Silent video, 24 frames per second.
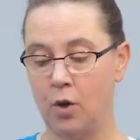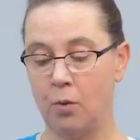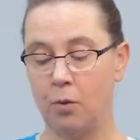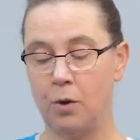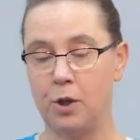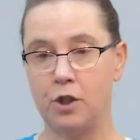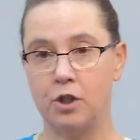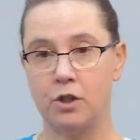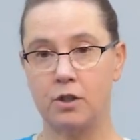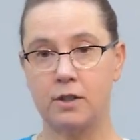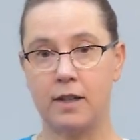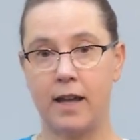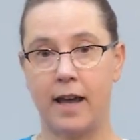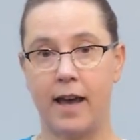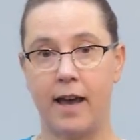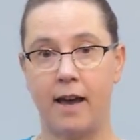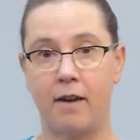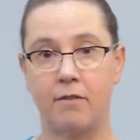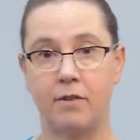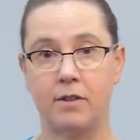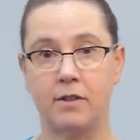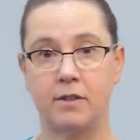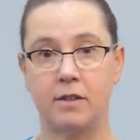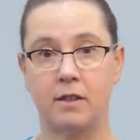We just
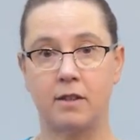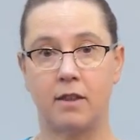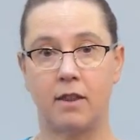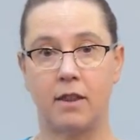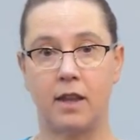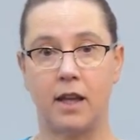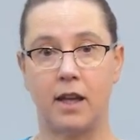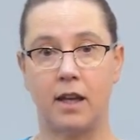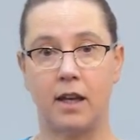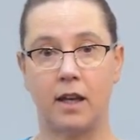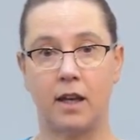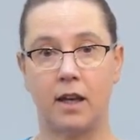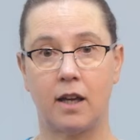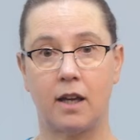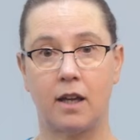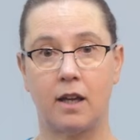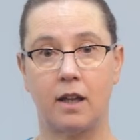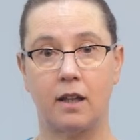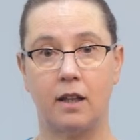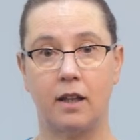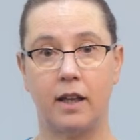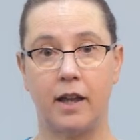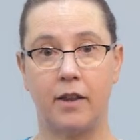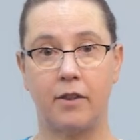have a synthetic
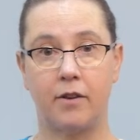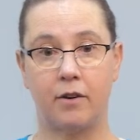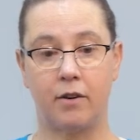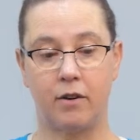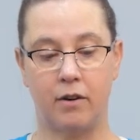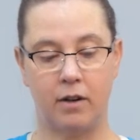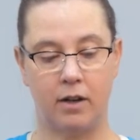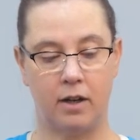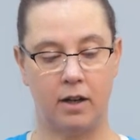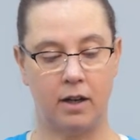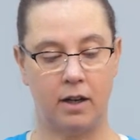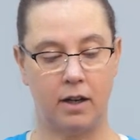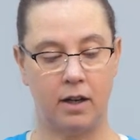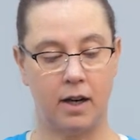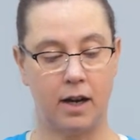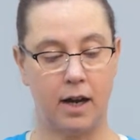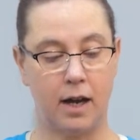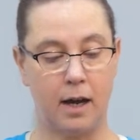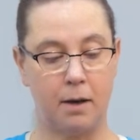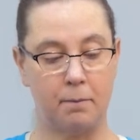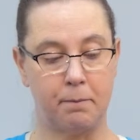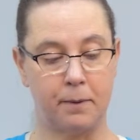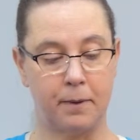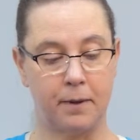leather
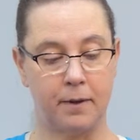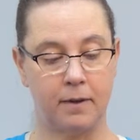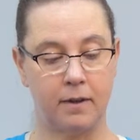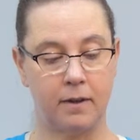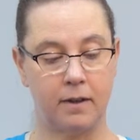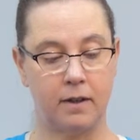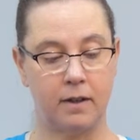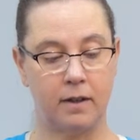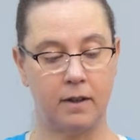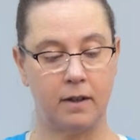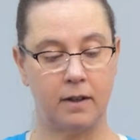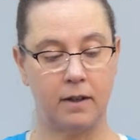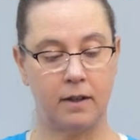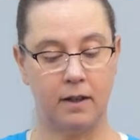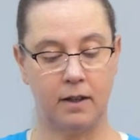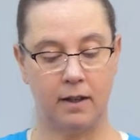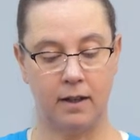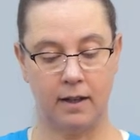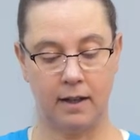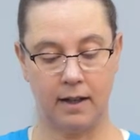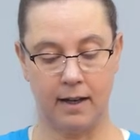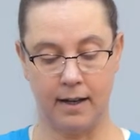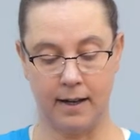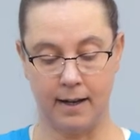upper,
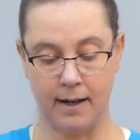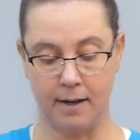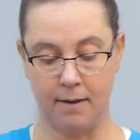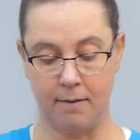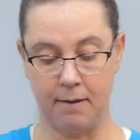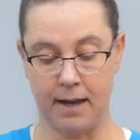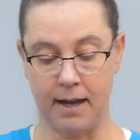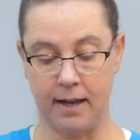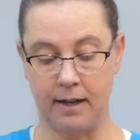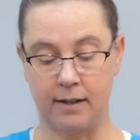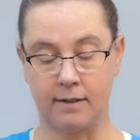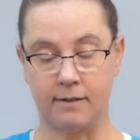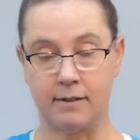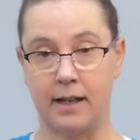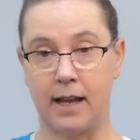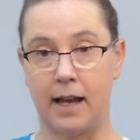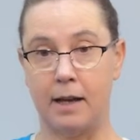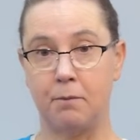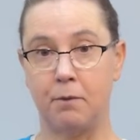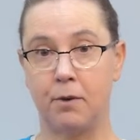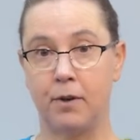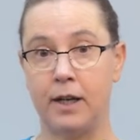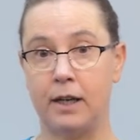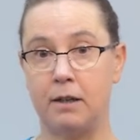and it's
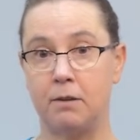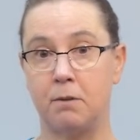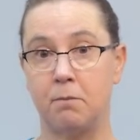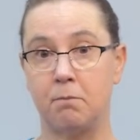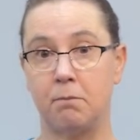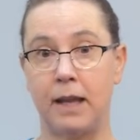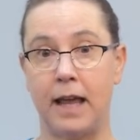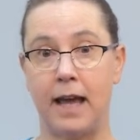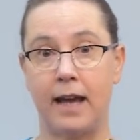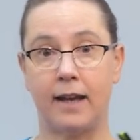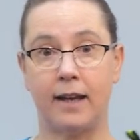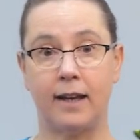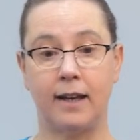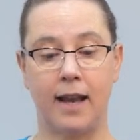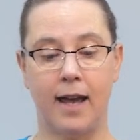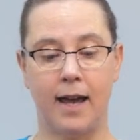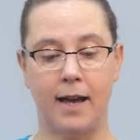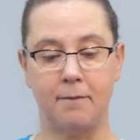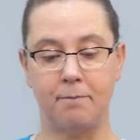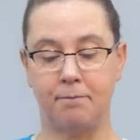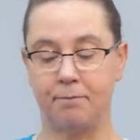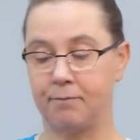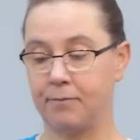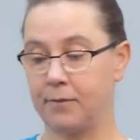lime green, black and
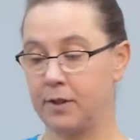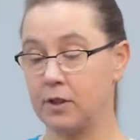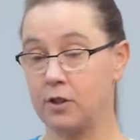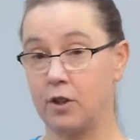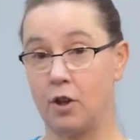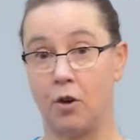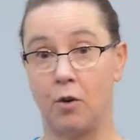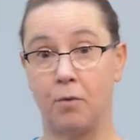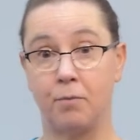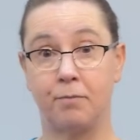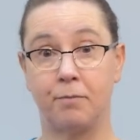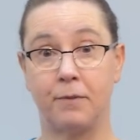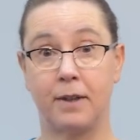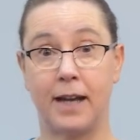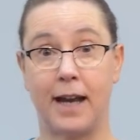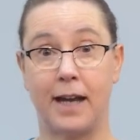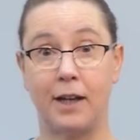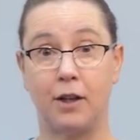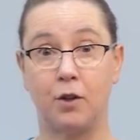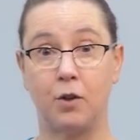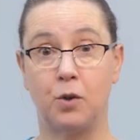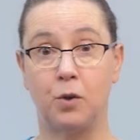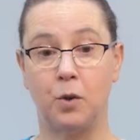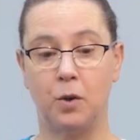lime. So
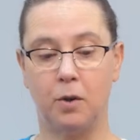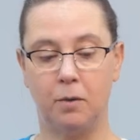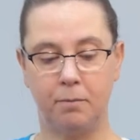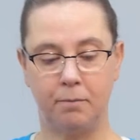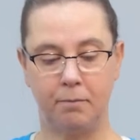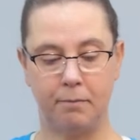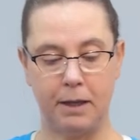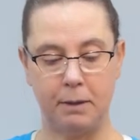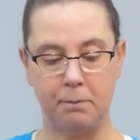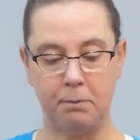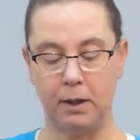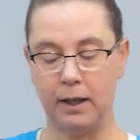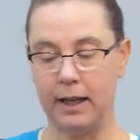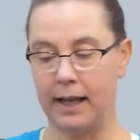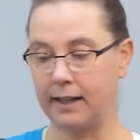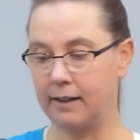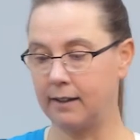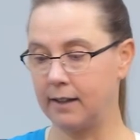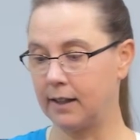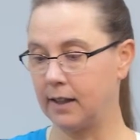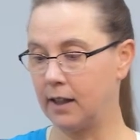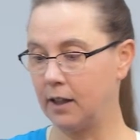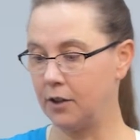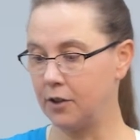kind of cool. People like
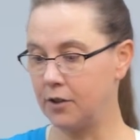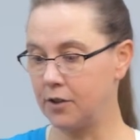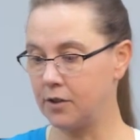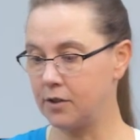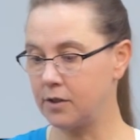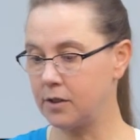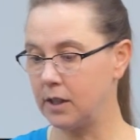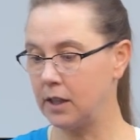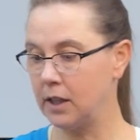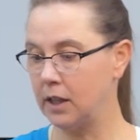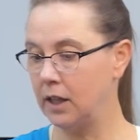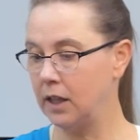the colors.